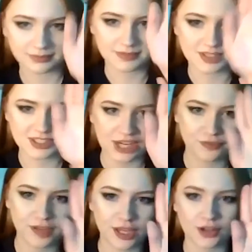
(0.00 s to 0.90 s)
stick
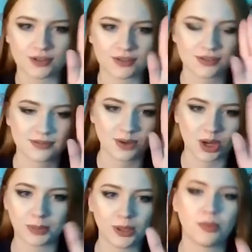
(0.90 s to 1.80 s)
figures on
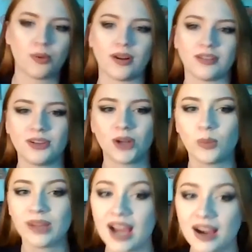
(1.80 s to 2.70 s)
a billboard.
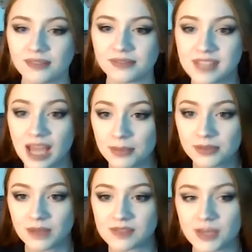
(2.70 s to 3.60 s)
We have depth,
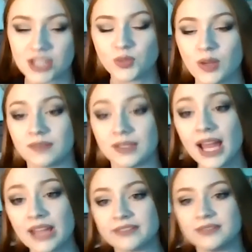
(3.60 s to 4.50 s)
we have dimension, we have
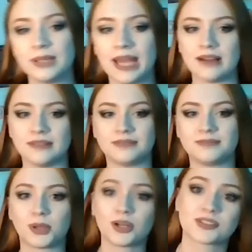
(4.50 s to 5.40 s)
life, we have
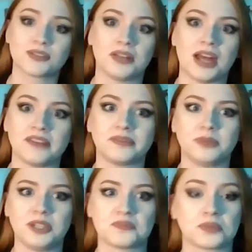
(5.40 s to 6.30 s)
personal life, we have